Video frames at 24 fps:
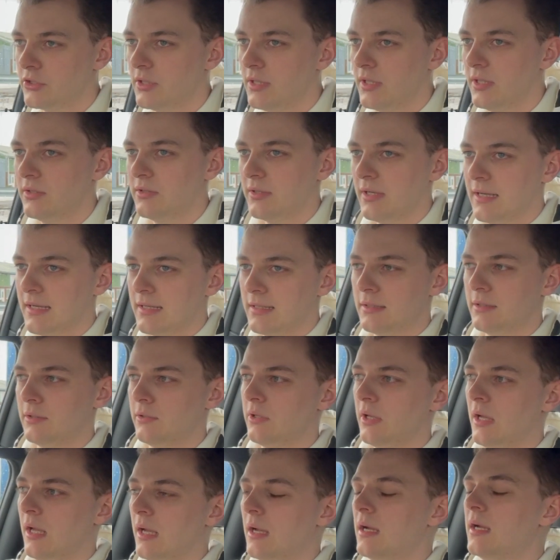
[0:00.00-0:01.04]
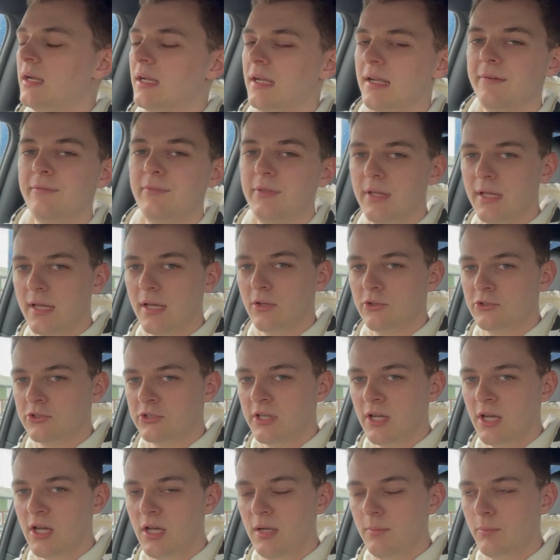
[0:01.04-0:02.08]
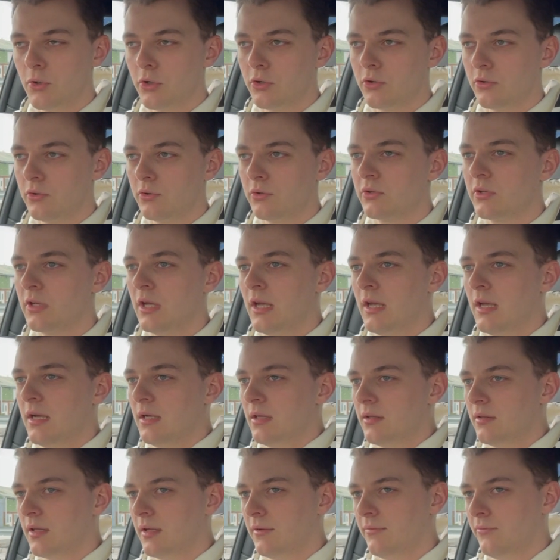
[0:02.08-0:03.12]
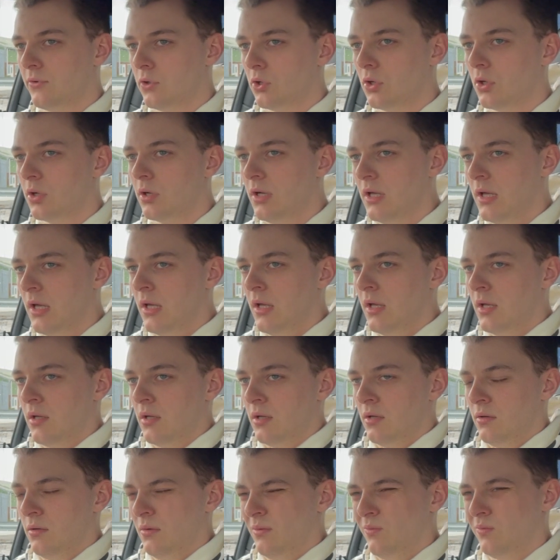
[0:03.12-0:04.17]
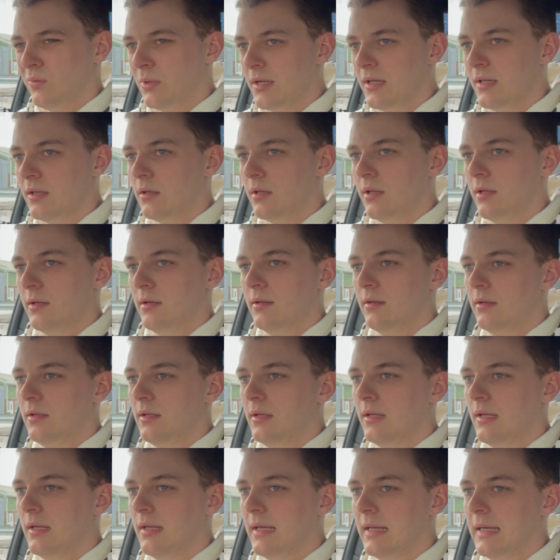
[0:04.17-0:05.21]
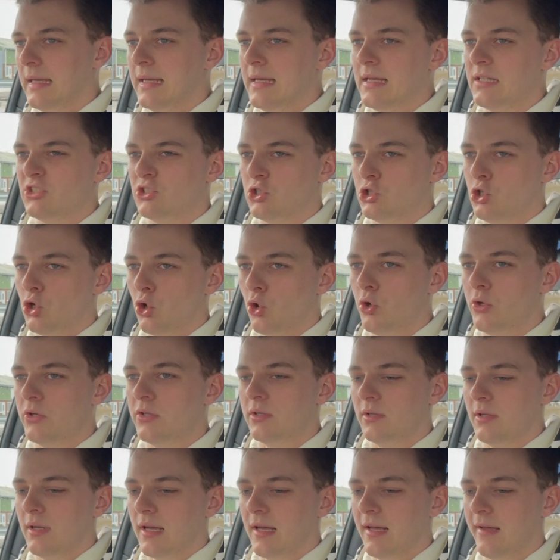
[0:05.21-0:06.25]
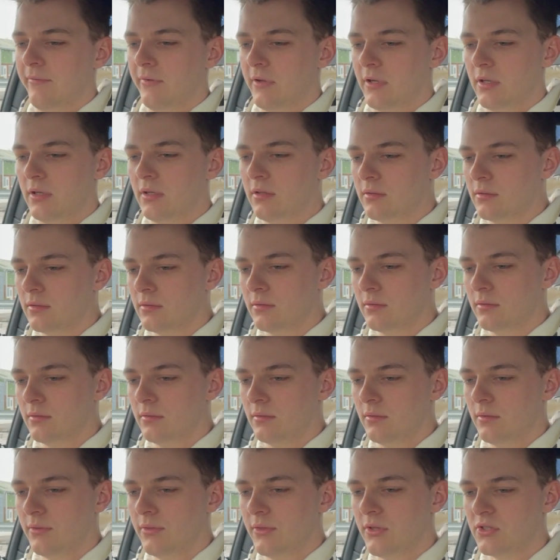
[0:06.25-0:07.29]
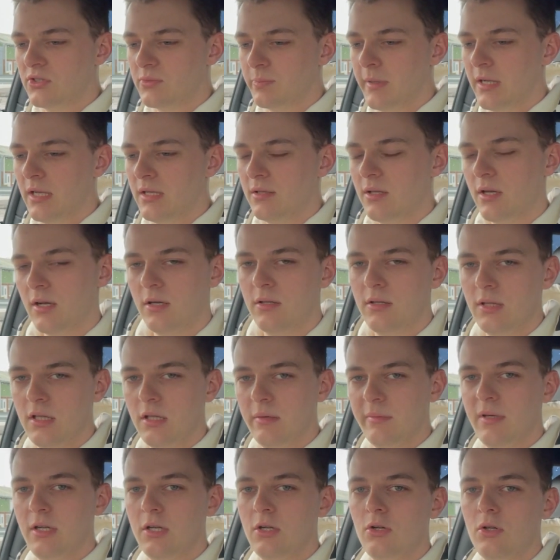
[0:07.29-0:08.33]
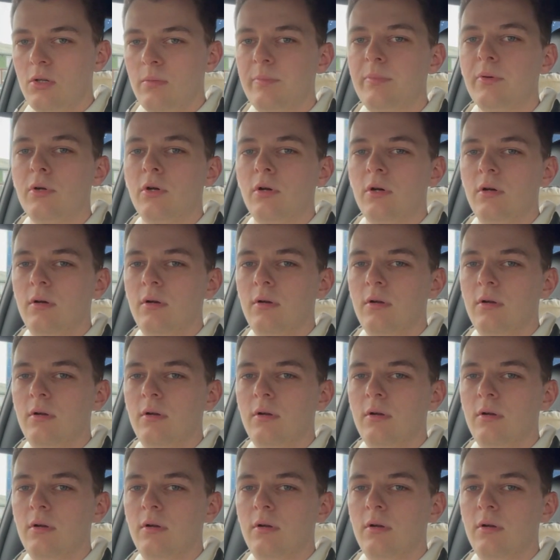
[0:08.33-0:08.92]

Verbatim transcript: is, and even the LCI models, they thought, well, it is good having the speed dial in the middle, but